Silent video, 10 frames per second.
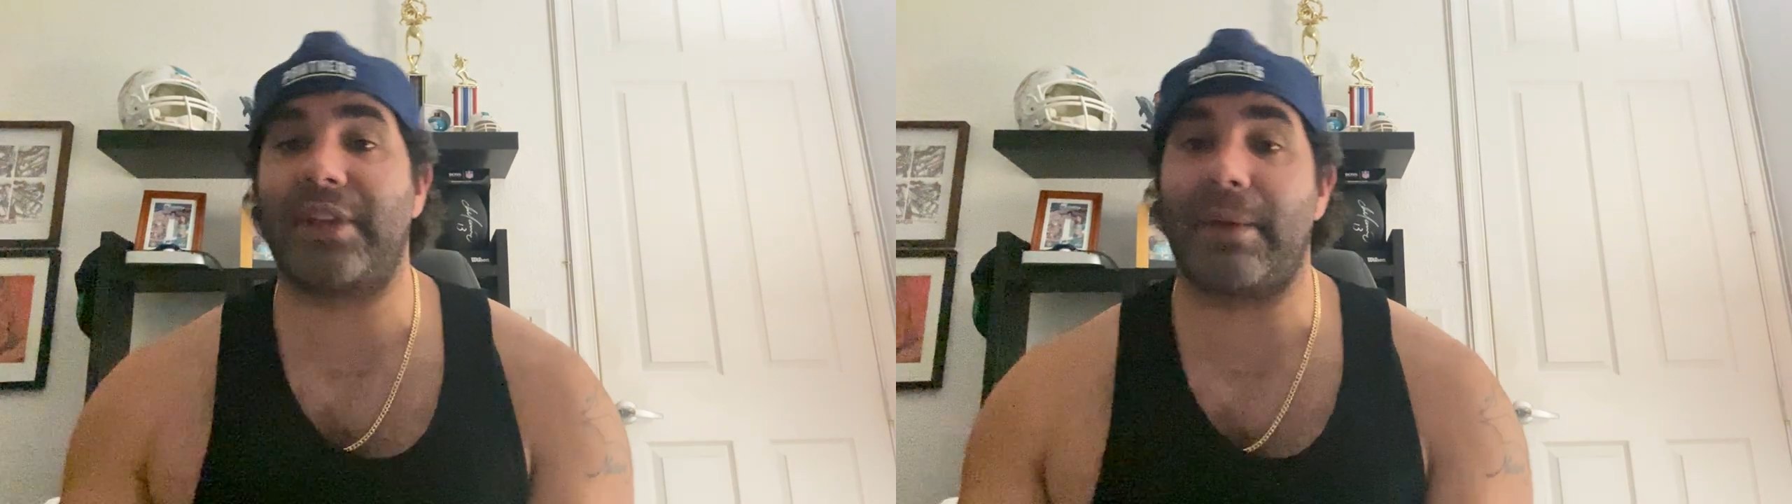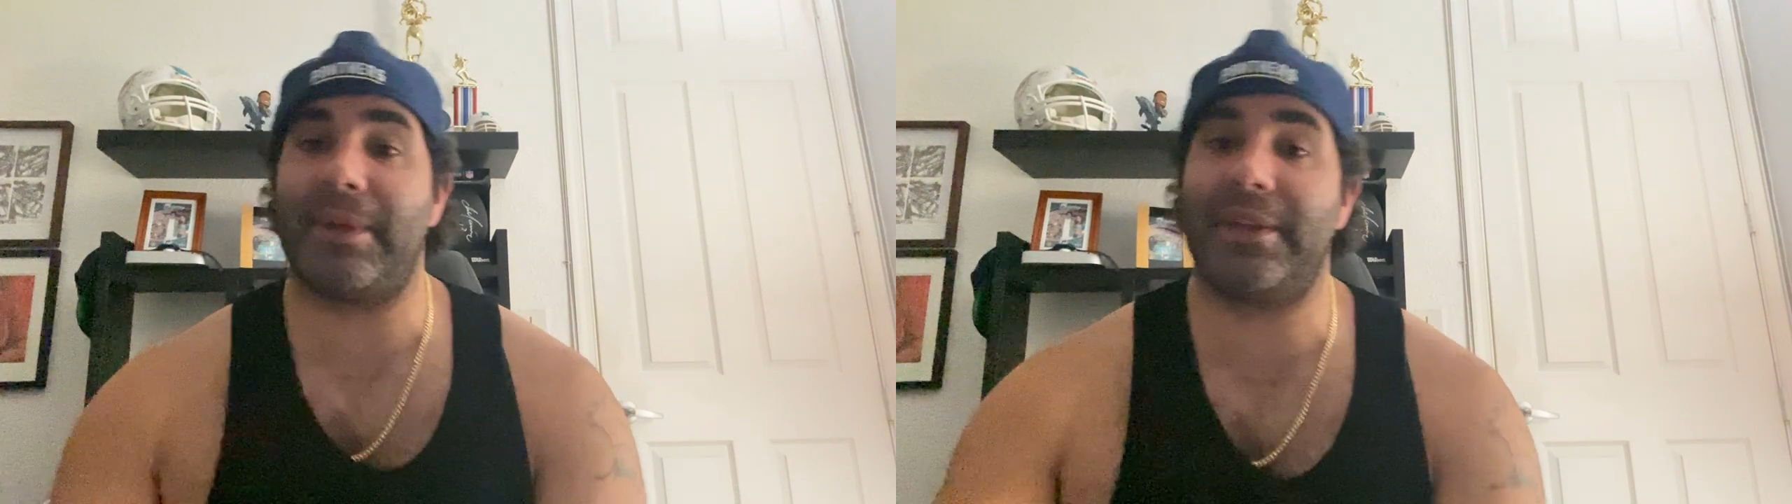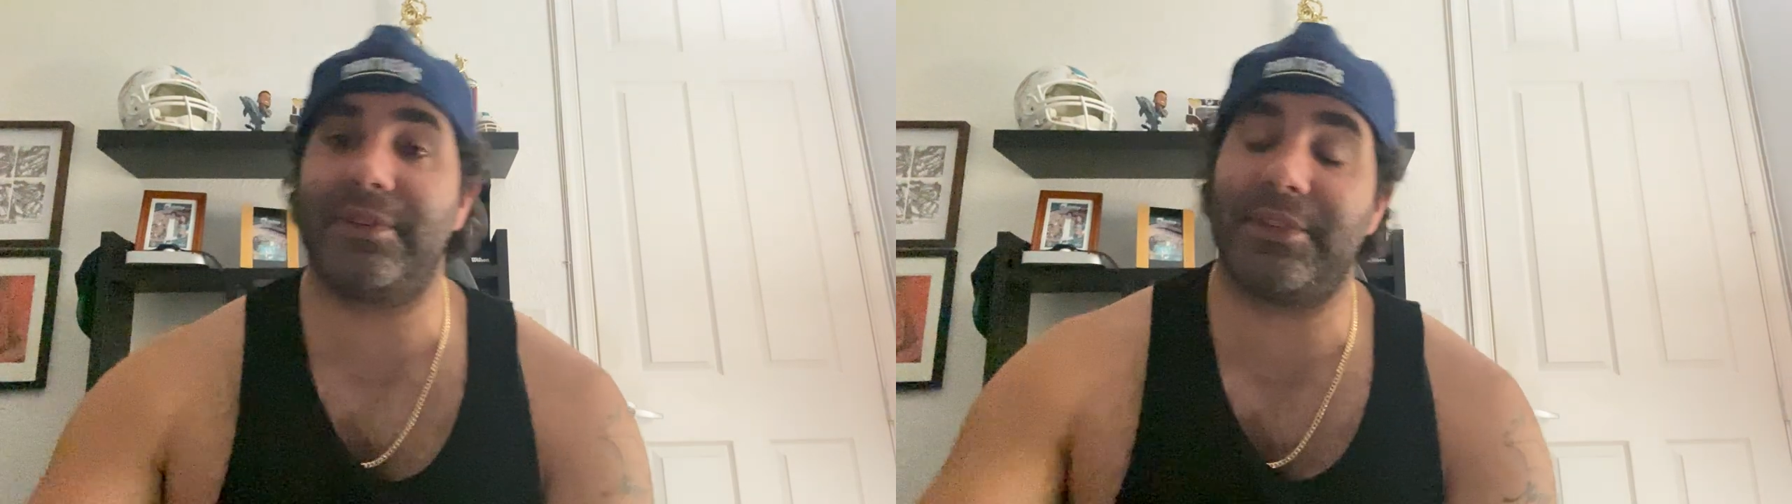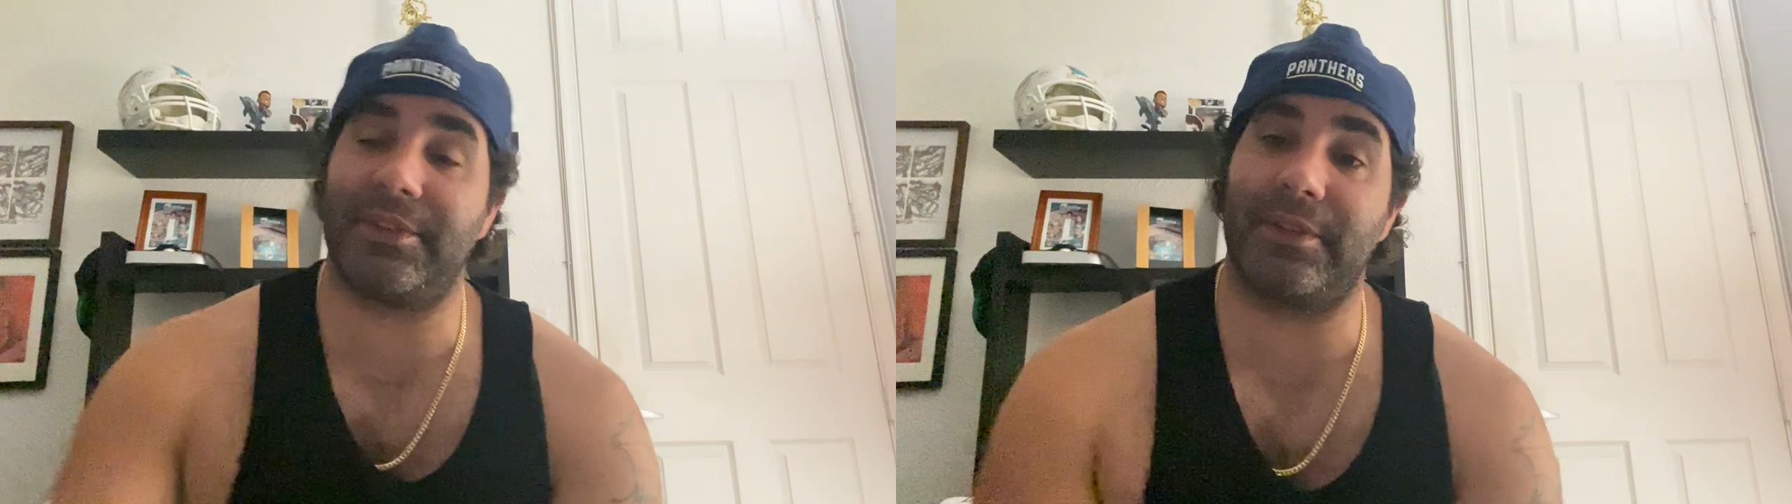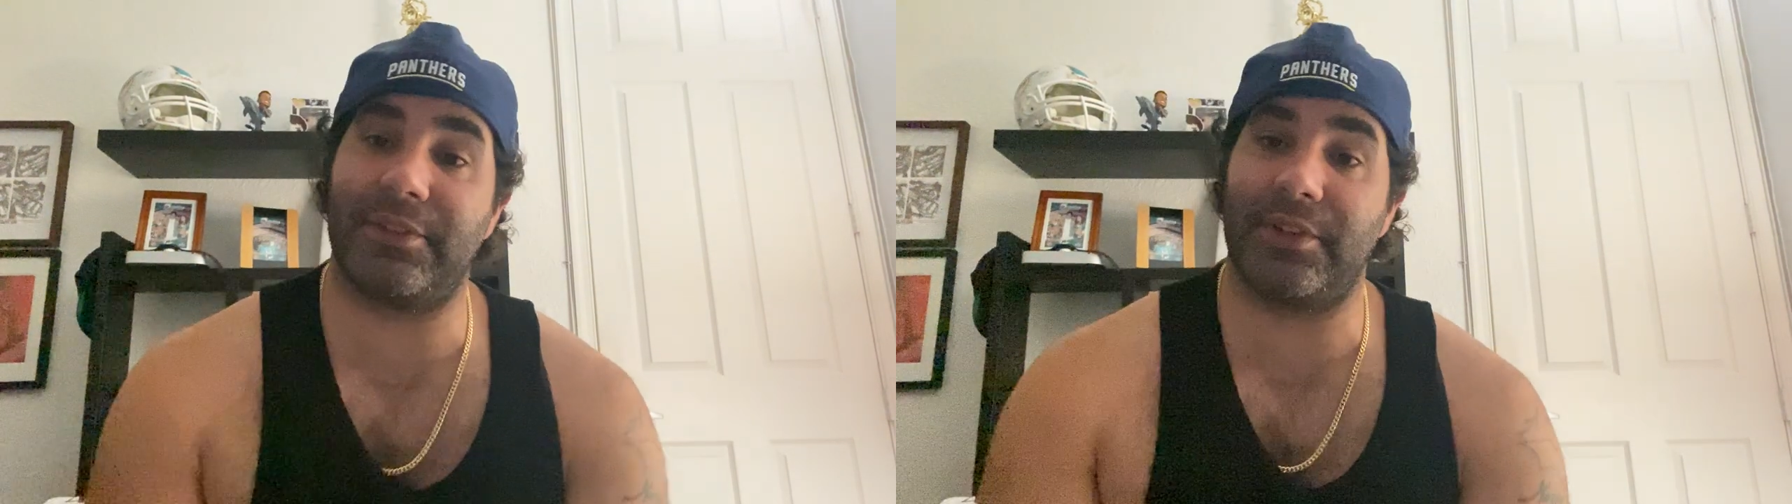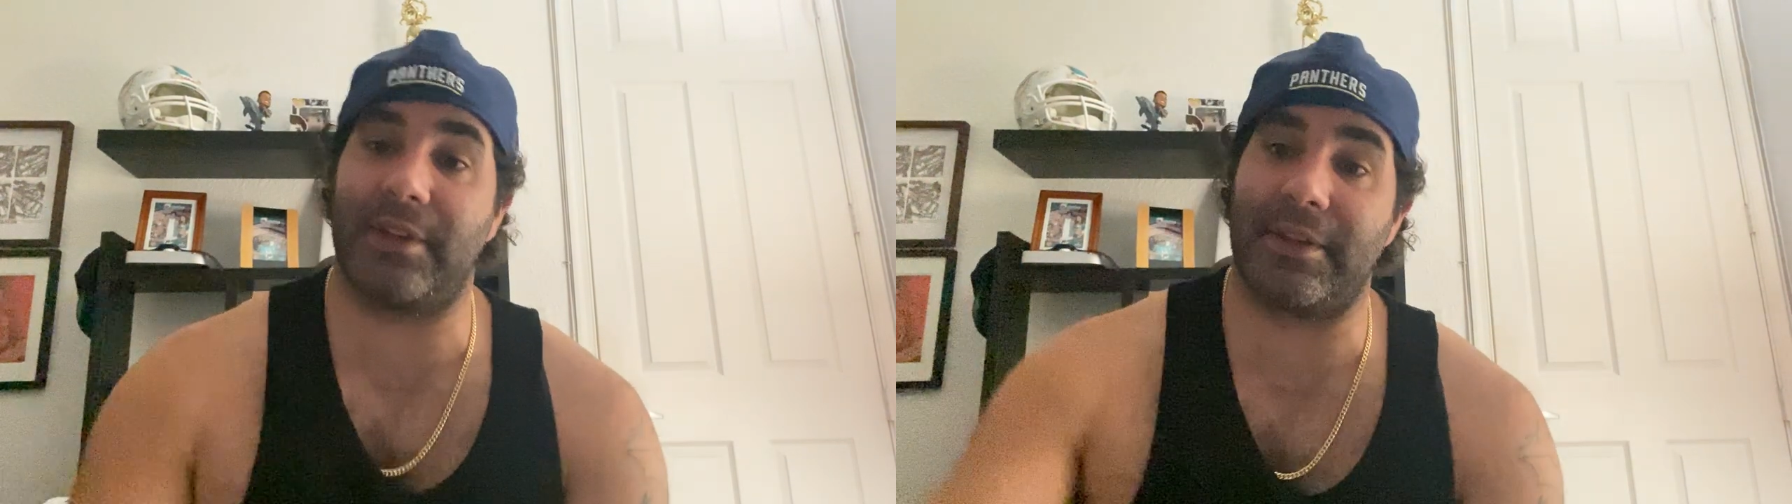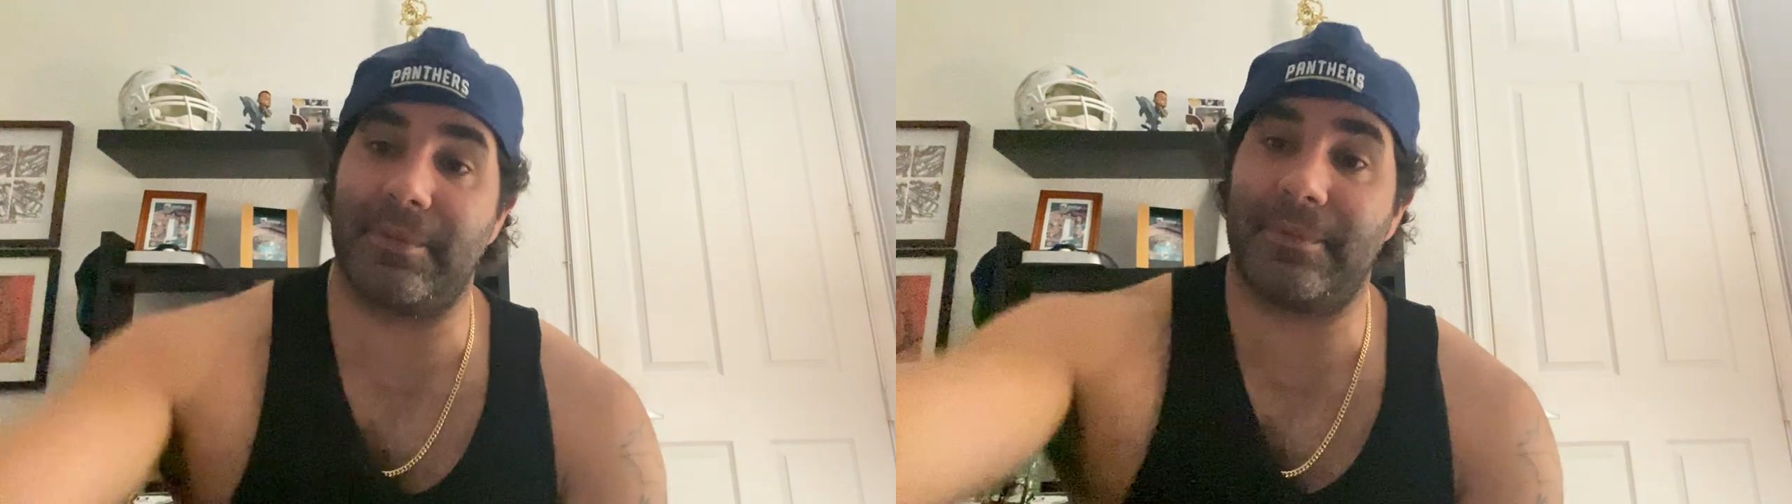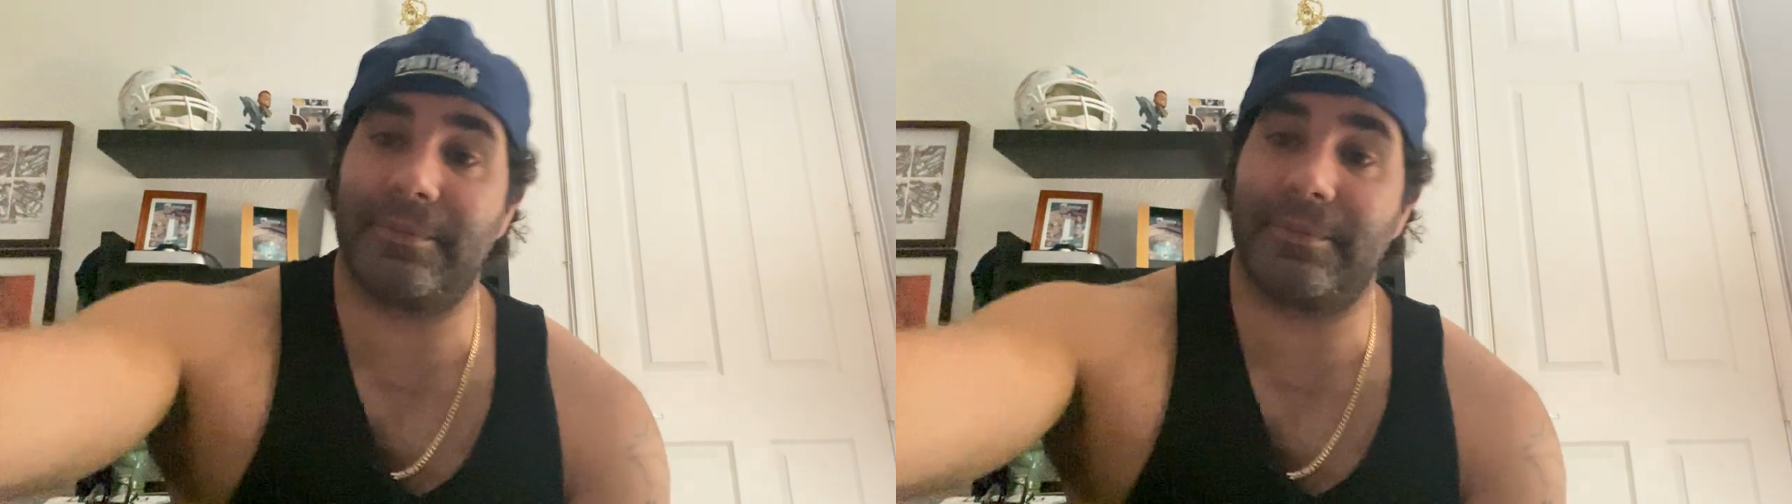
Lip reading: God bless. See you later.